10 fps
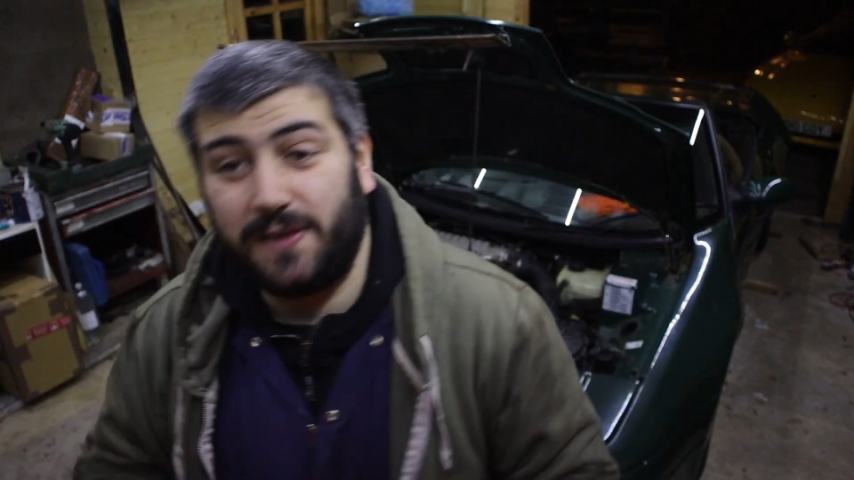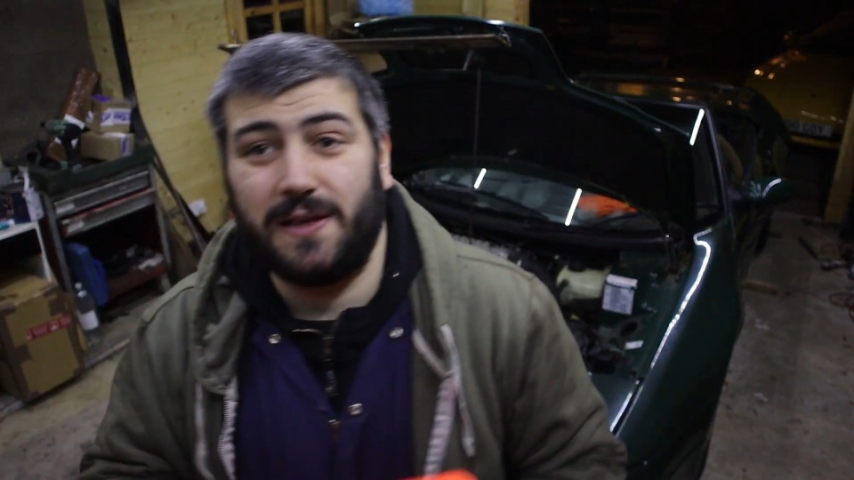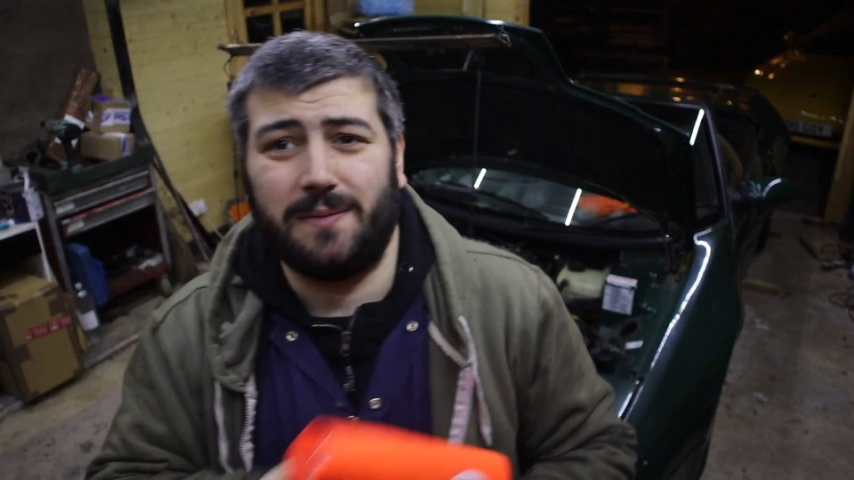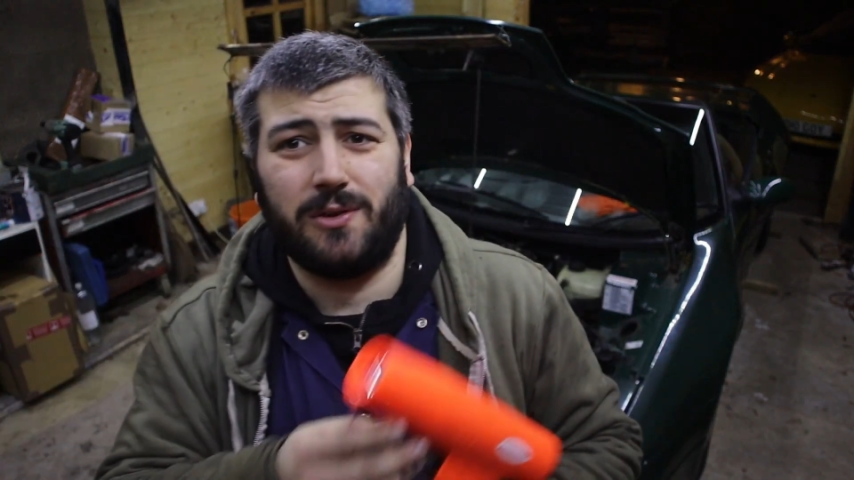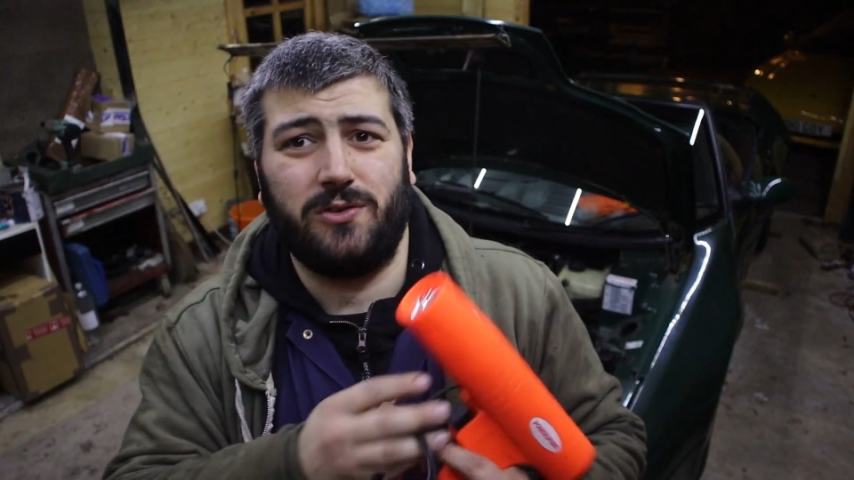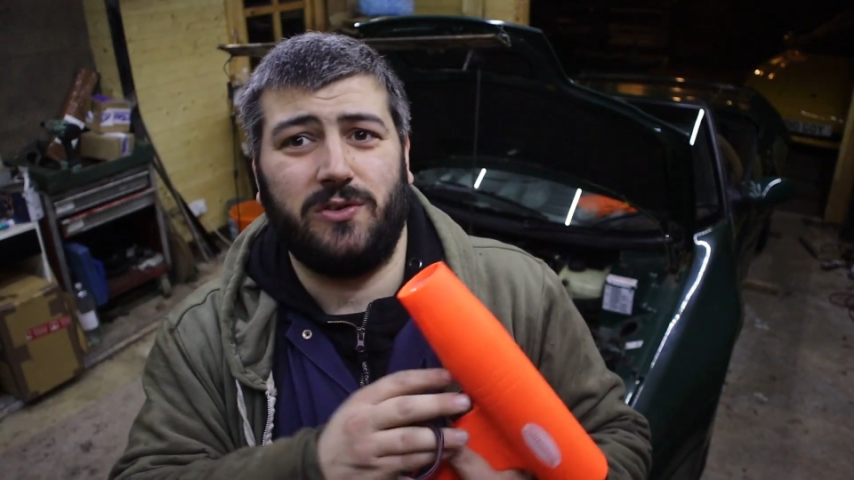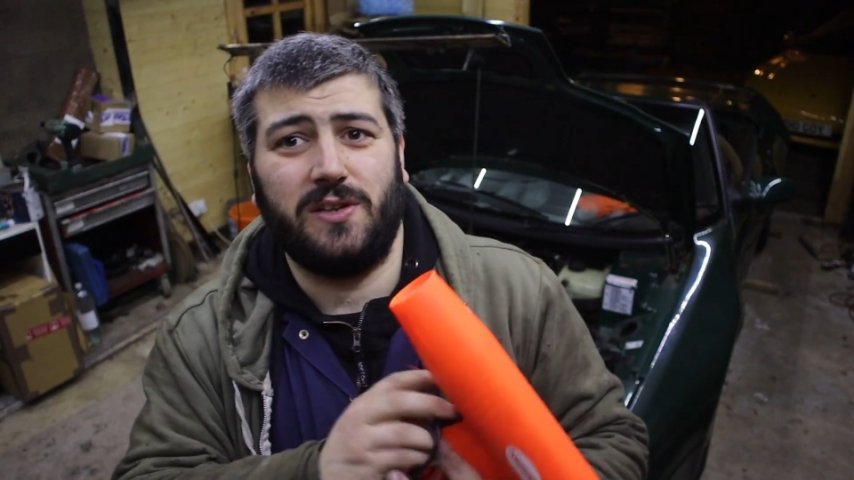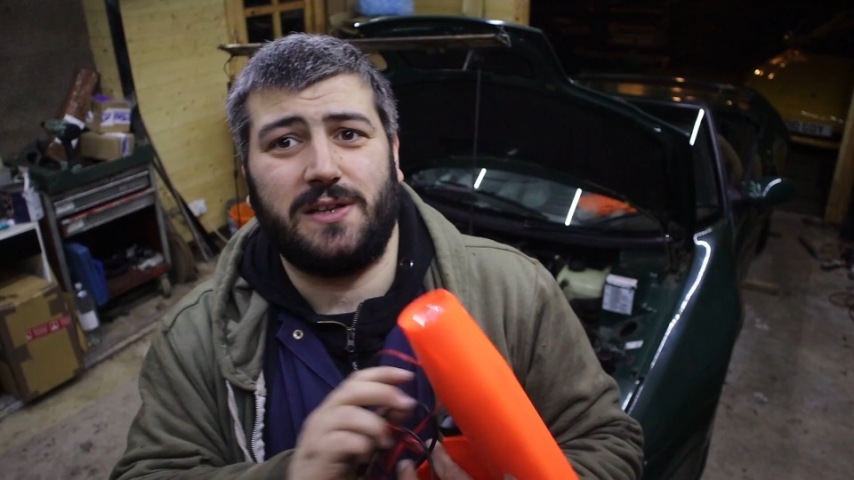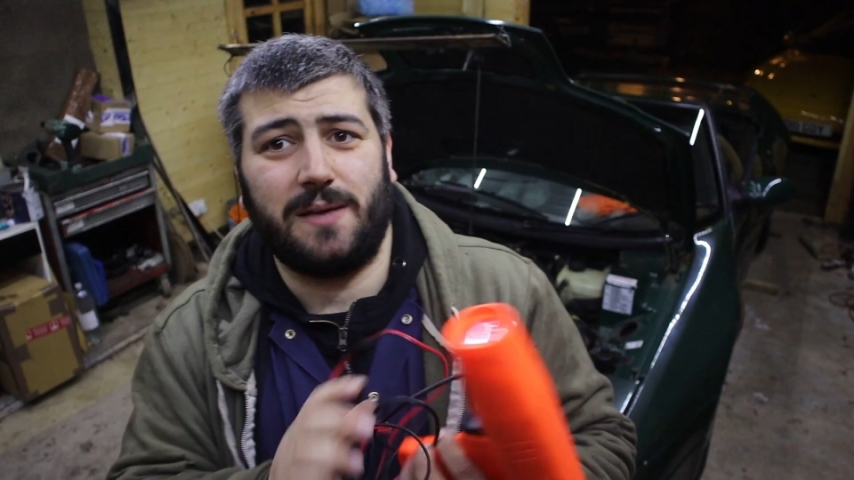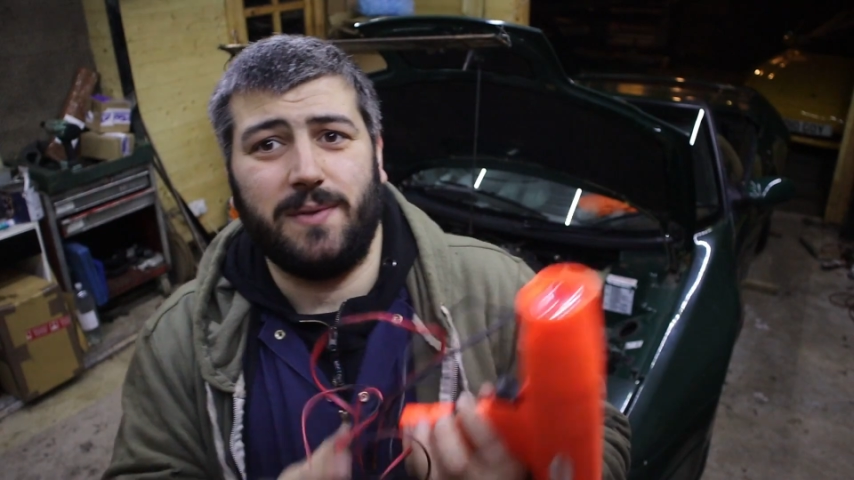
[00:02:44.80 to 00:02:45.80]
thing about
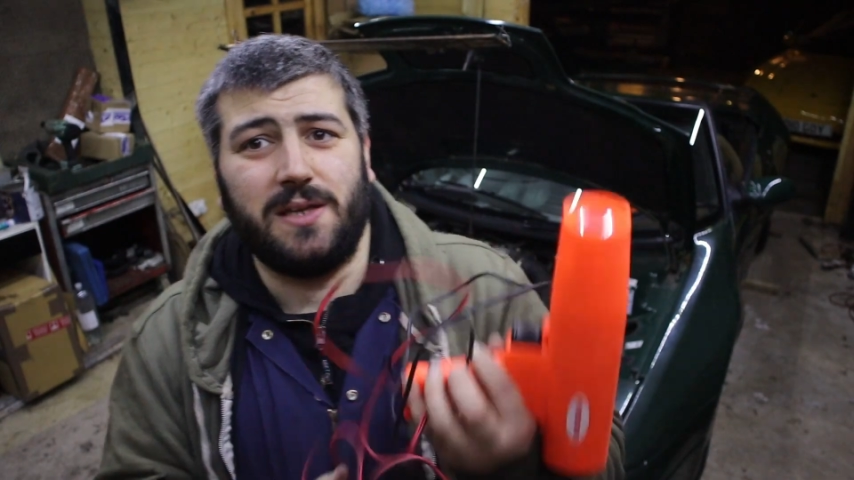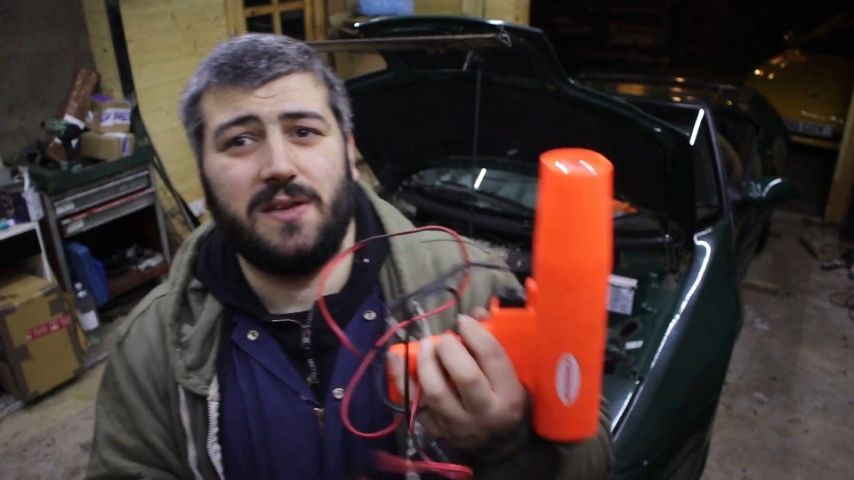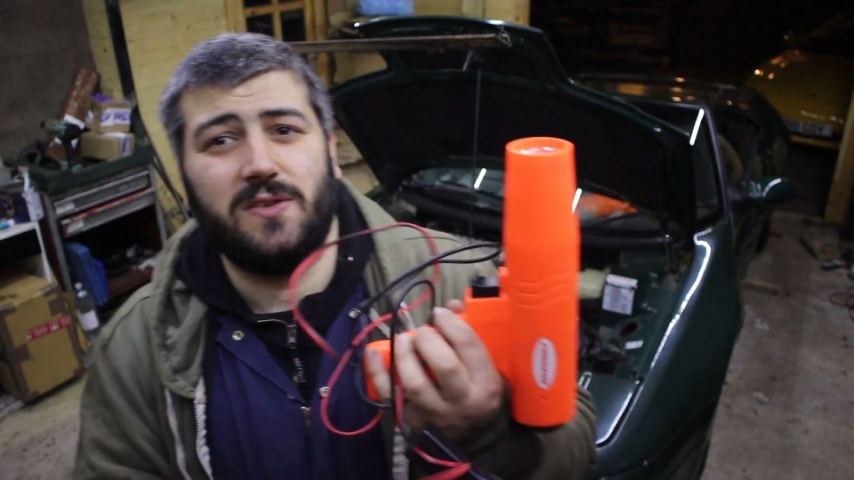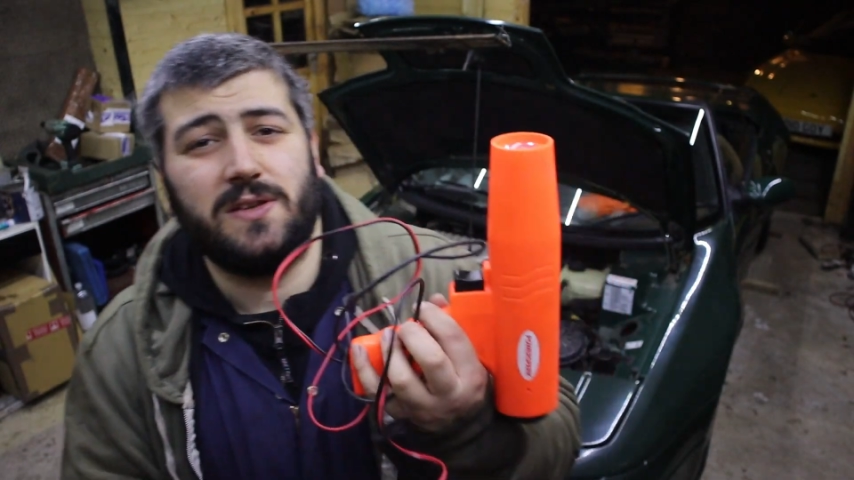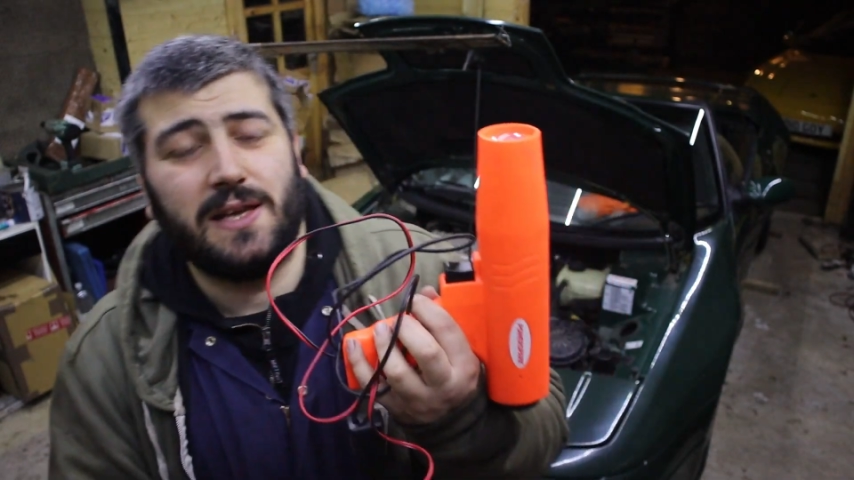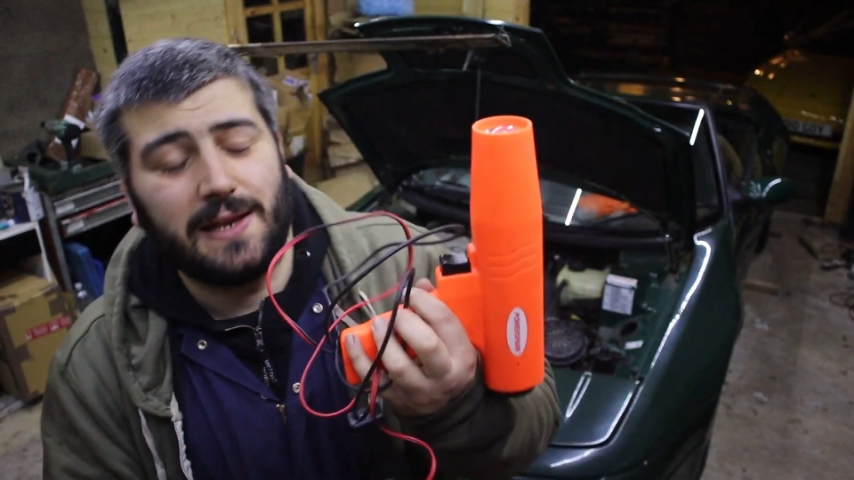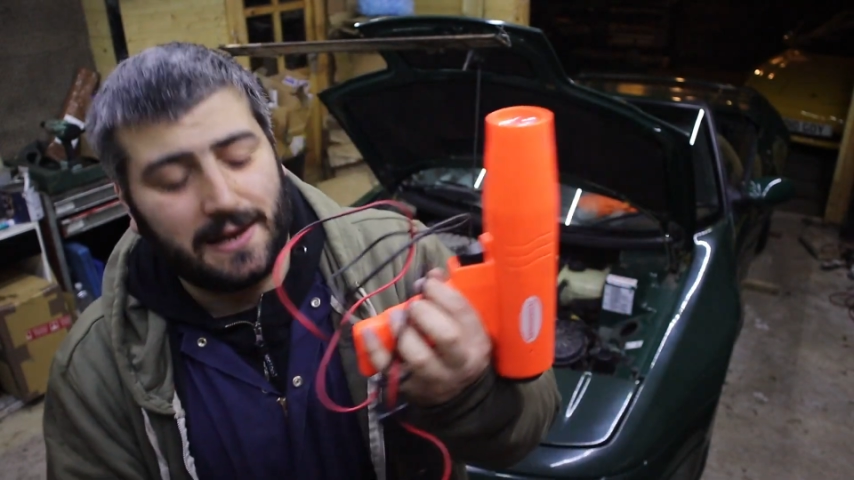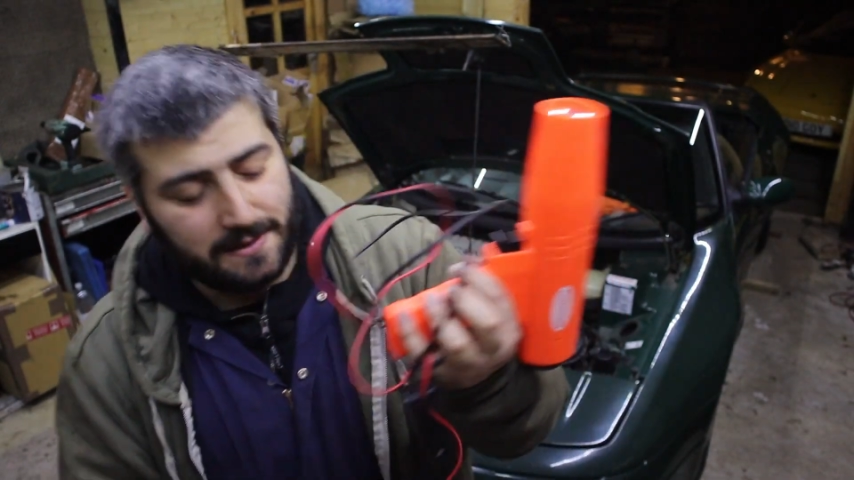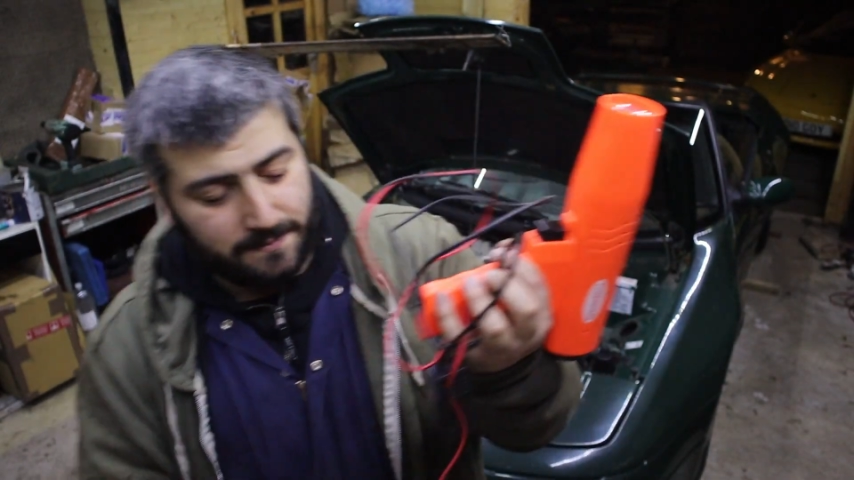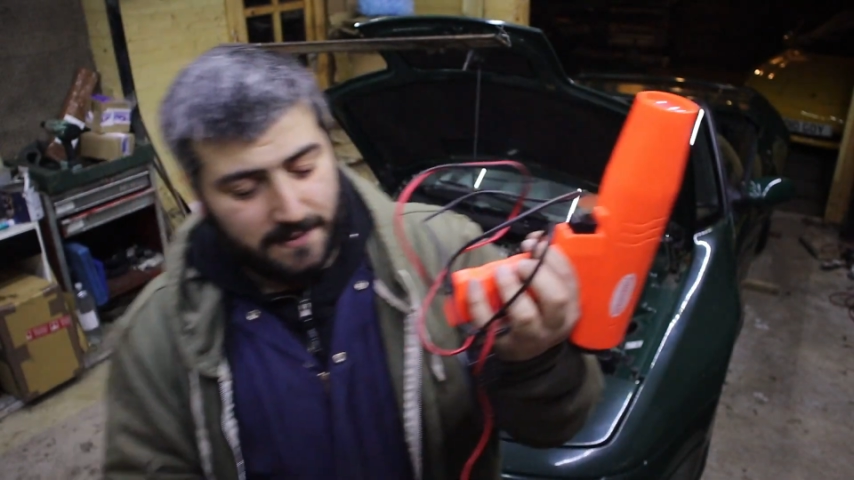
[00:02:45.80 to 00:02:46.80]
using timing guns on the
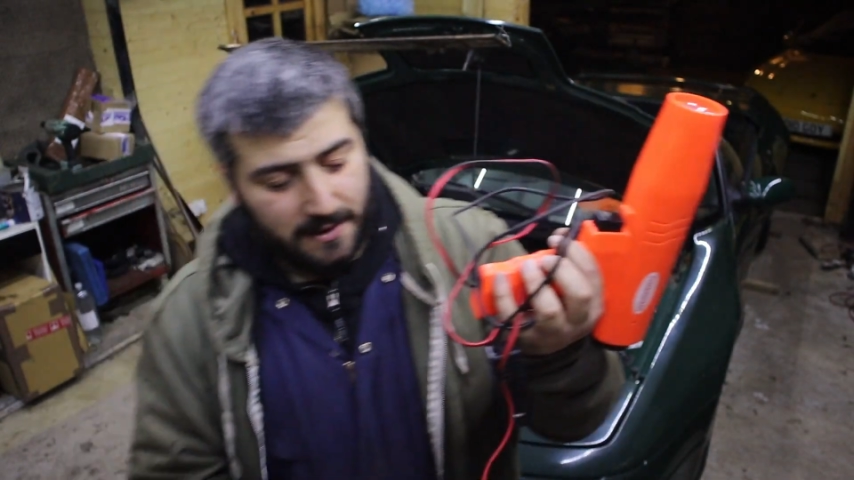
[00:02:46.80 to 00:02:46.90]
Elan